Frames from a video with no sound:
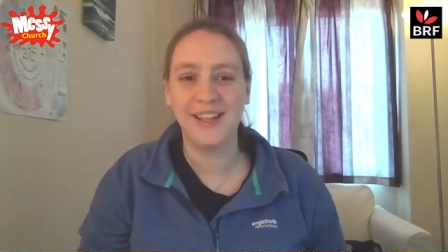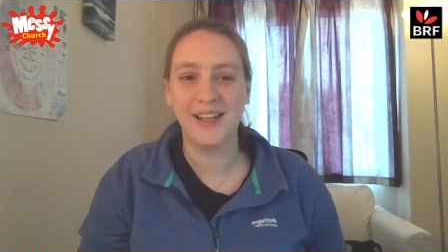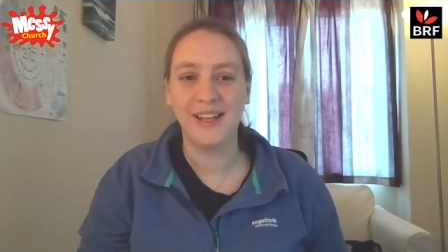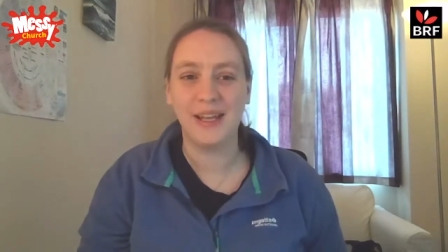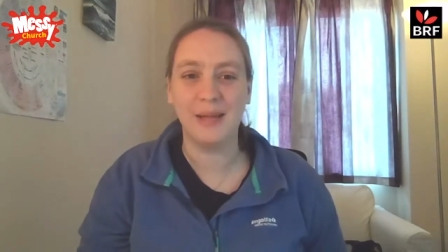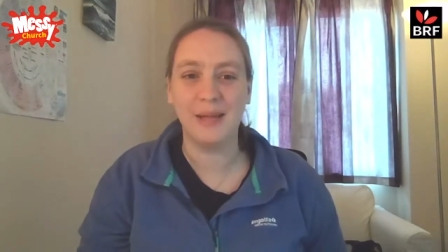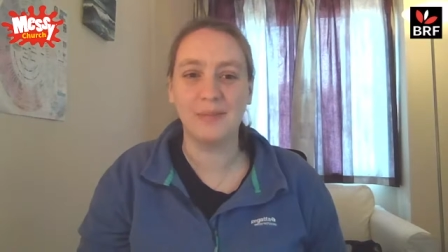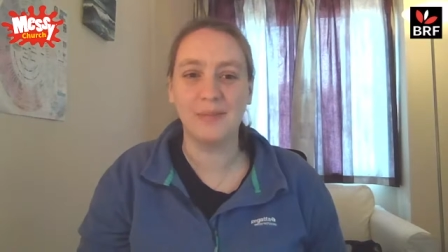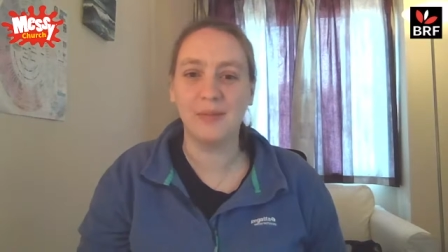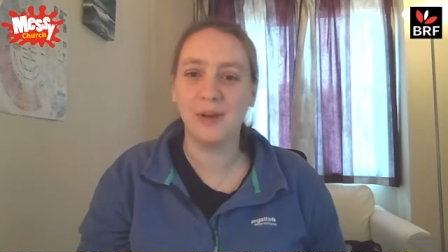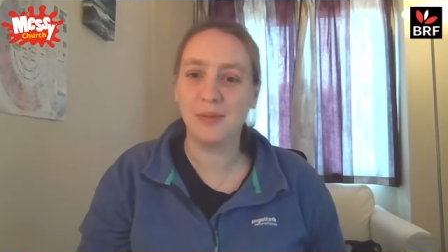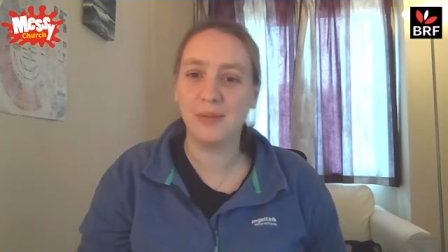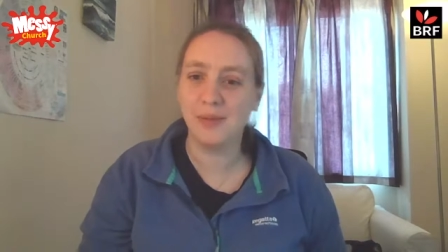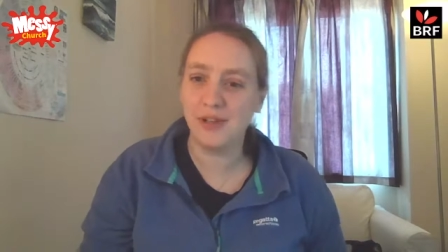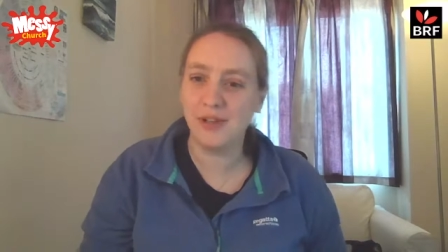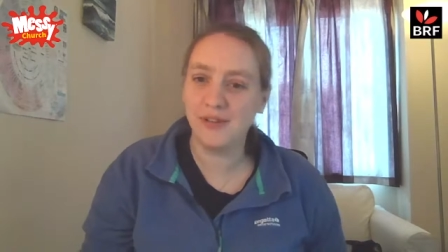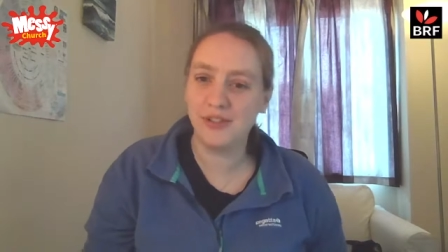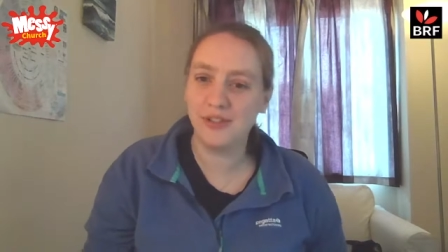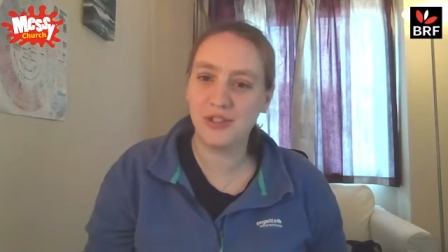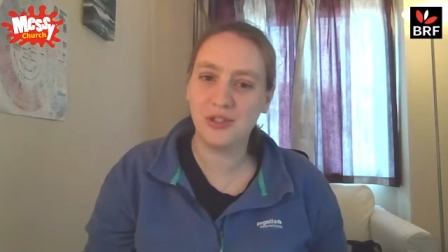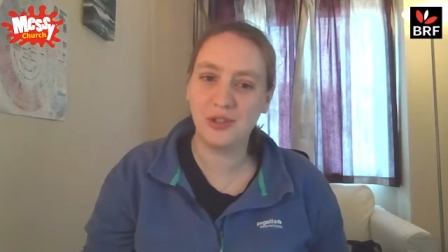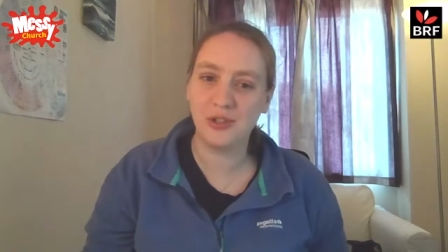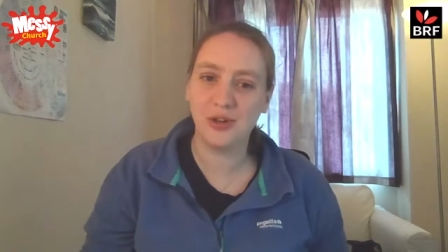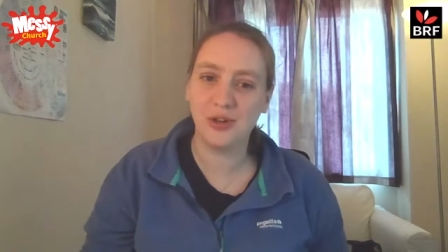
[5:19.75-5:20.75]
In my
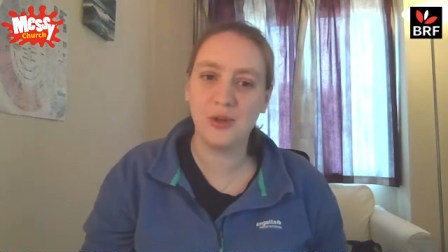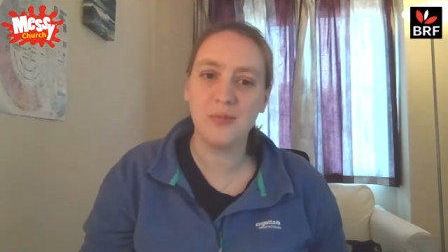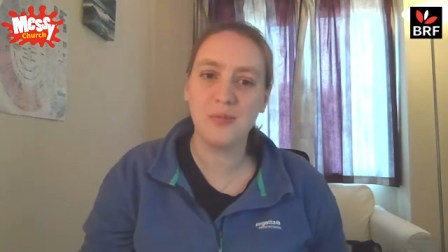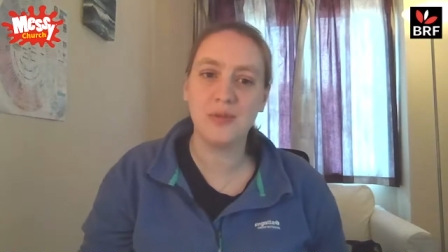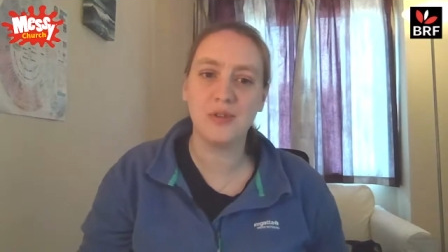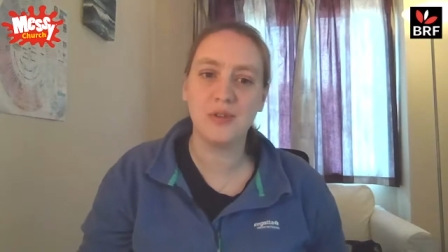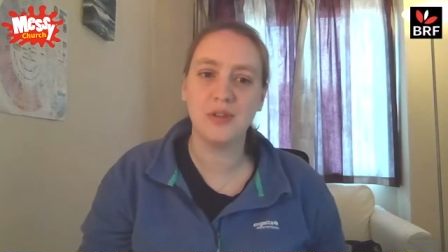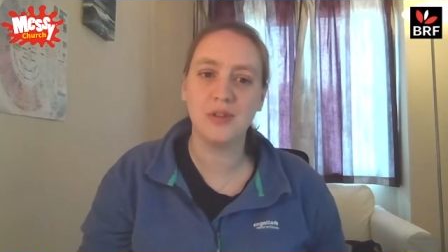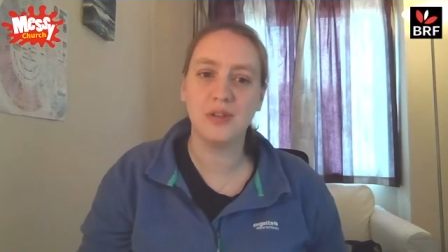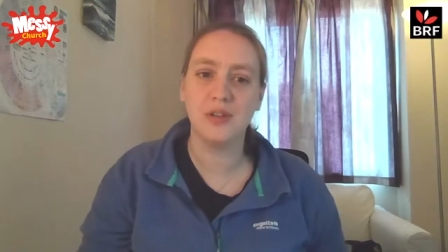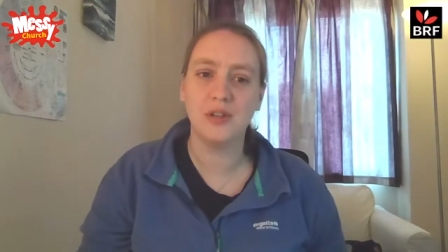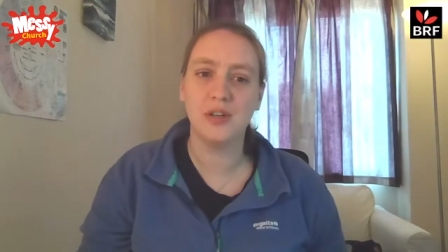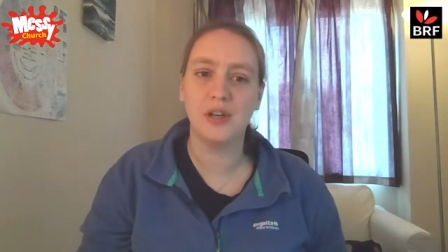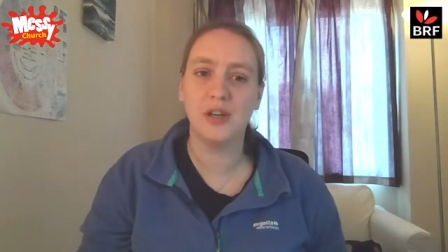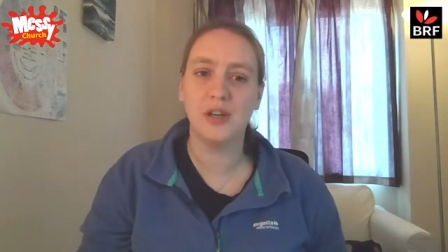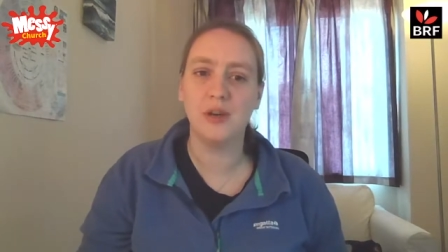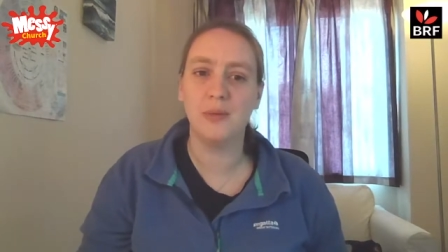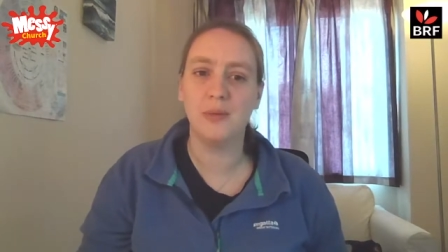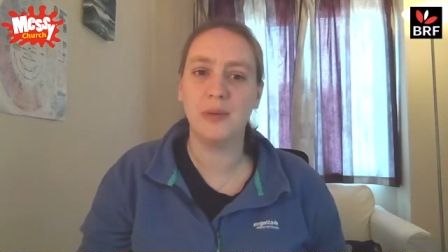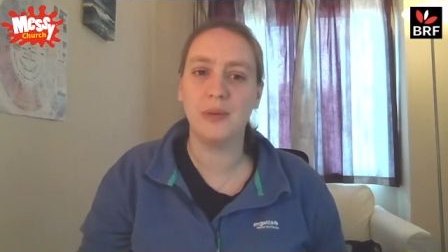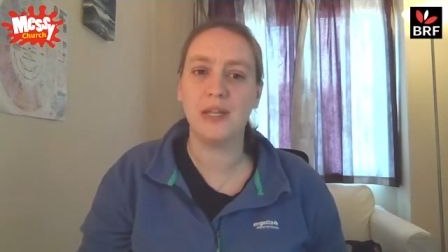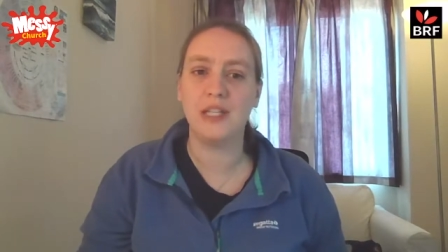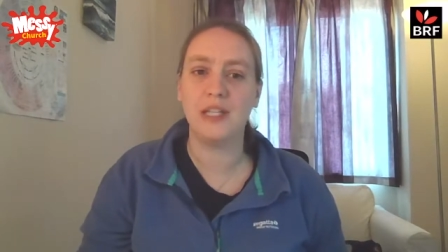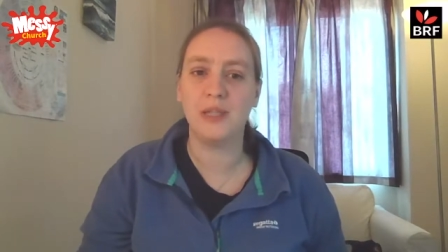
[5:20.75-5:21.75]
previous job,
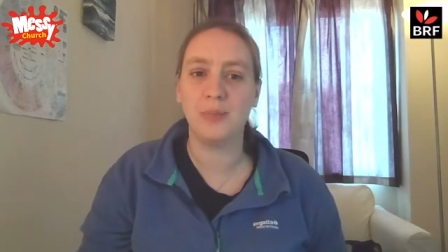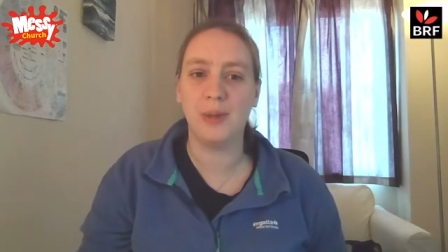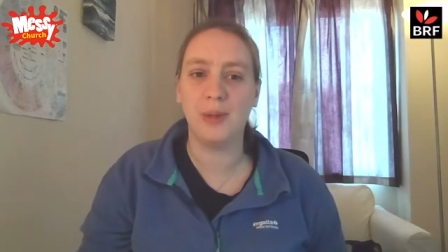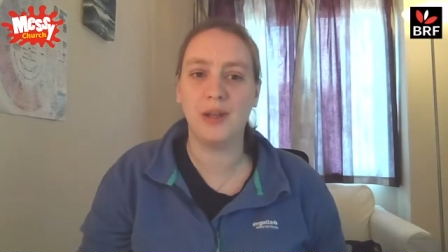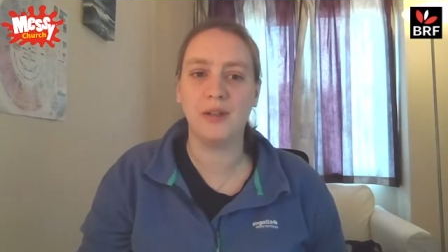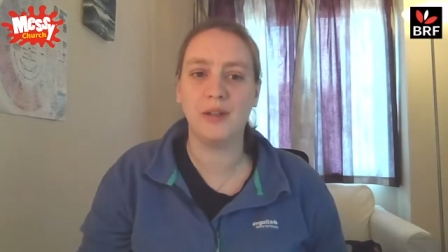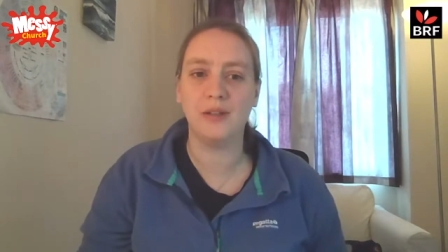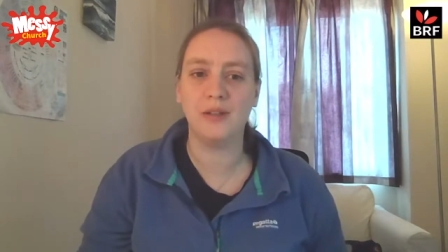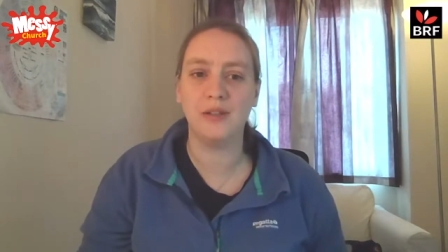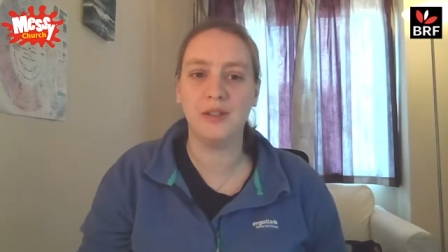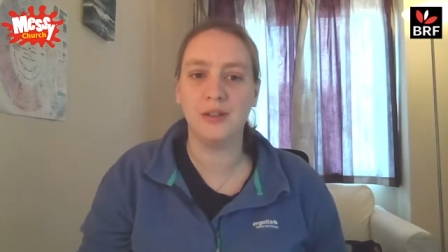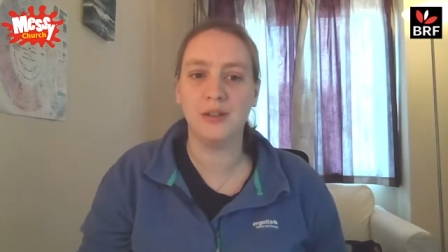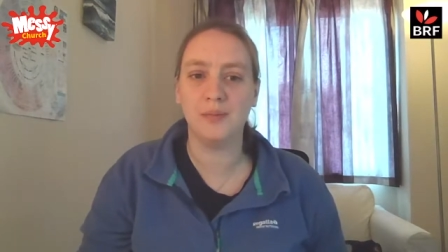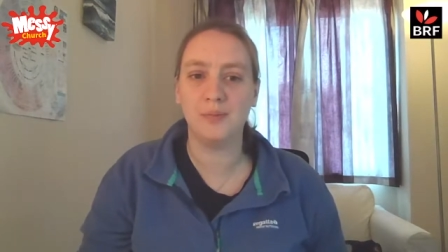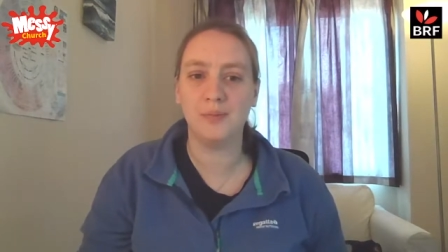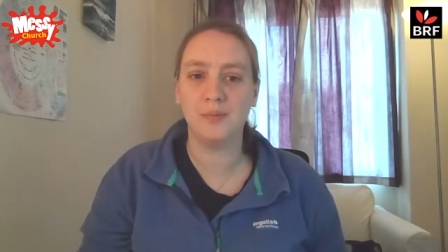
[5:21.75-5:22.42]
we'd spend